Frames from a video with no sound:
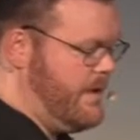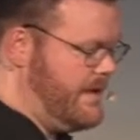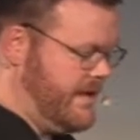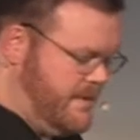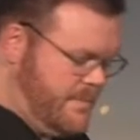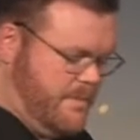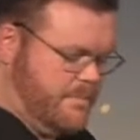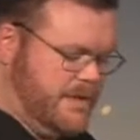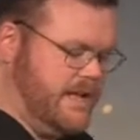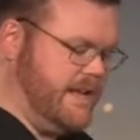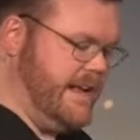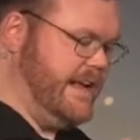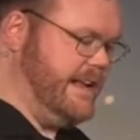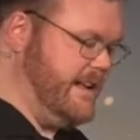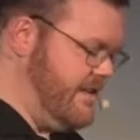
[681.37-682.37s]
It'll be bloody
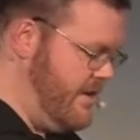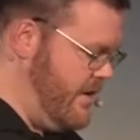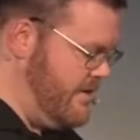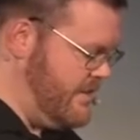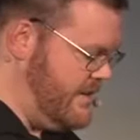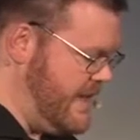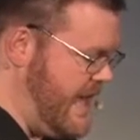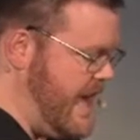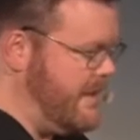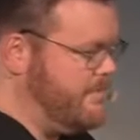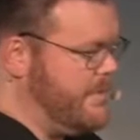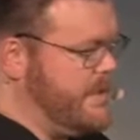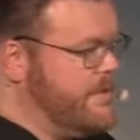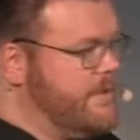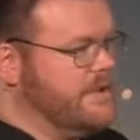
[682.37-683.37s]
and it'll hurt a lot, but
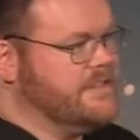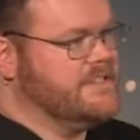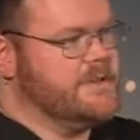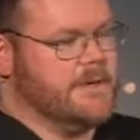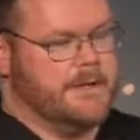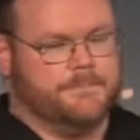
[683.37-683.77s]
you can do it.